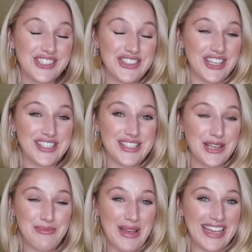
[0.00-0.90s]
just
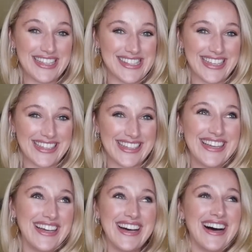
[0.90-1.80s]
amazing.
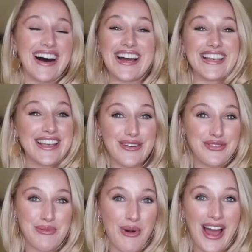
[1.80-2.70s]
I
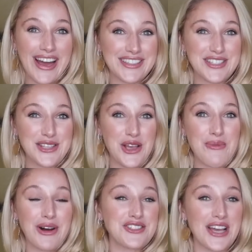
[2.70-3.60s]
love the brand so
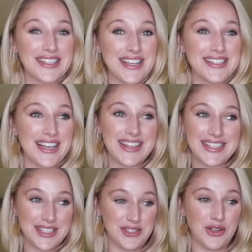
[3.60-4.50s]
much. As I said,
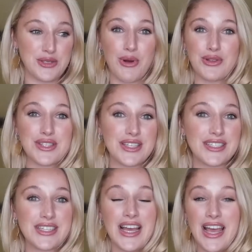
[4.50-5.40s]
this is not
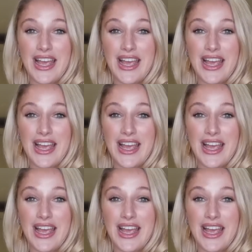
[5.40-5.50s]
sponsored.